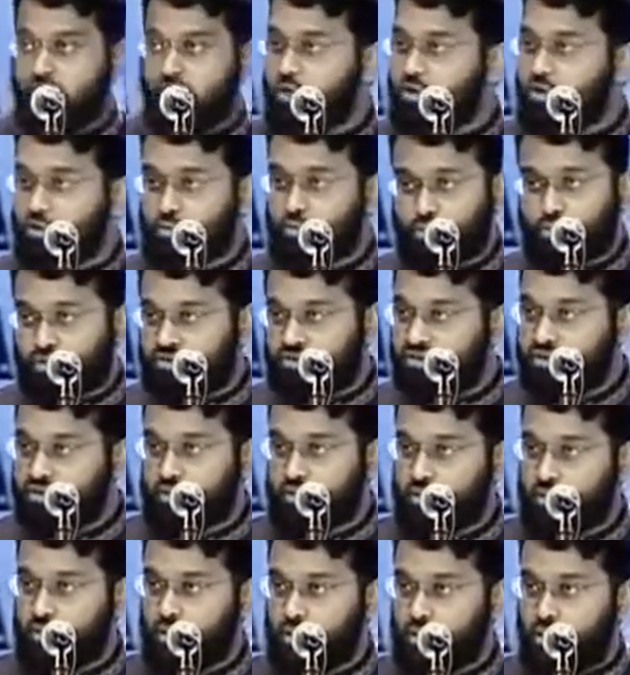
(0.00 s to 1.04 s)
other
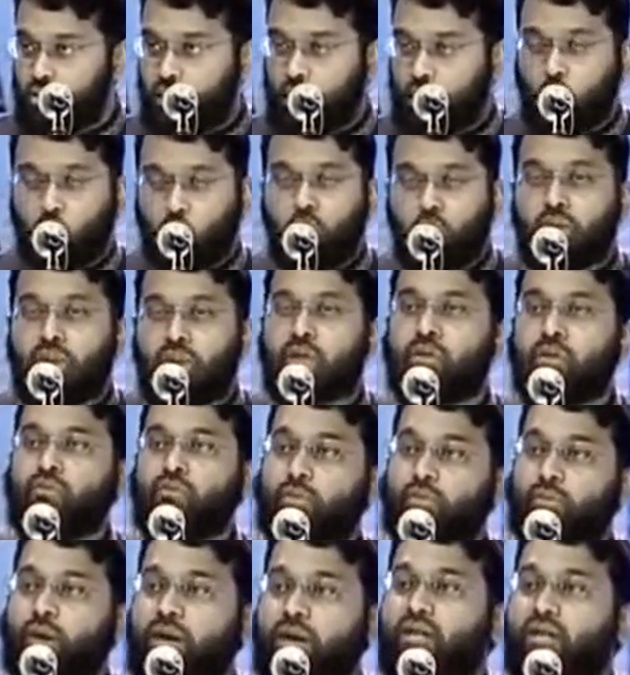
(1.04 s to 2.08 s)
person. Only
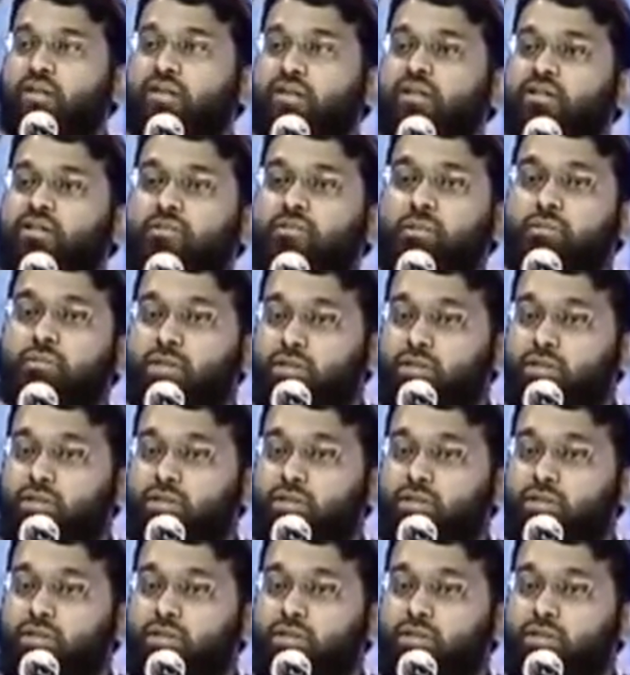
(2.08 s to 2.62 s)
repentance may be